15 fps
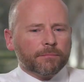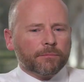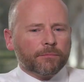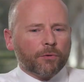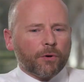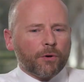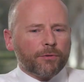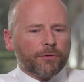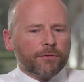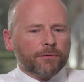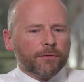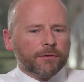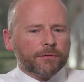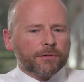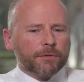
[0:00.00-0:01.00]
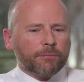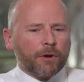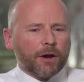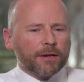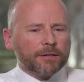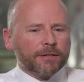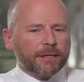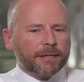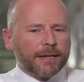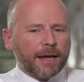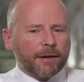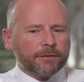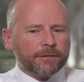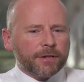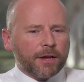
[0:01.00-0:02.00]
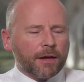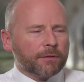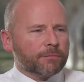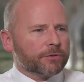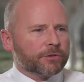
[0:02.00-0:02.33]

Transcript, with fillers: of growth surprise to the downside,